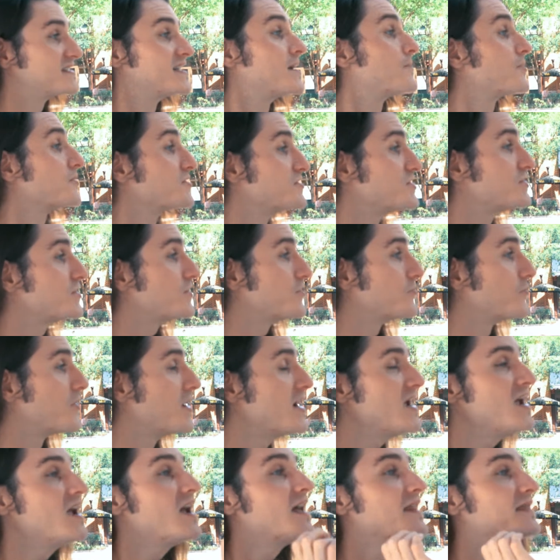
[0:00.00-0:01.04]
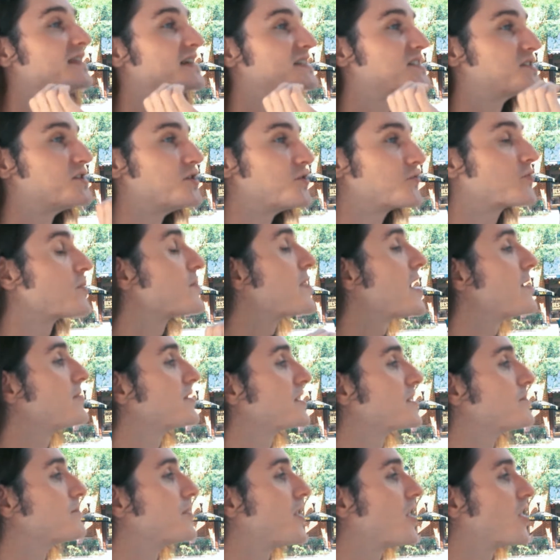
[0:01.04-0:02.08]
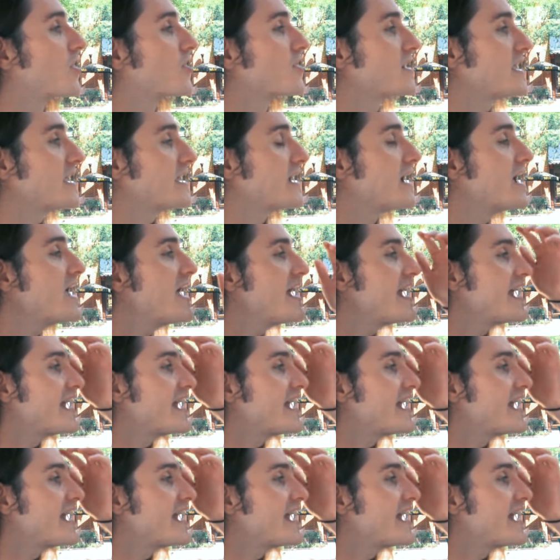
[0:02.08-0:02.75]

Number two, this new Republican Party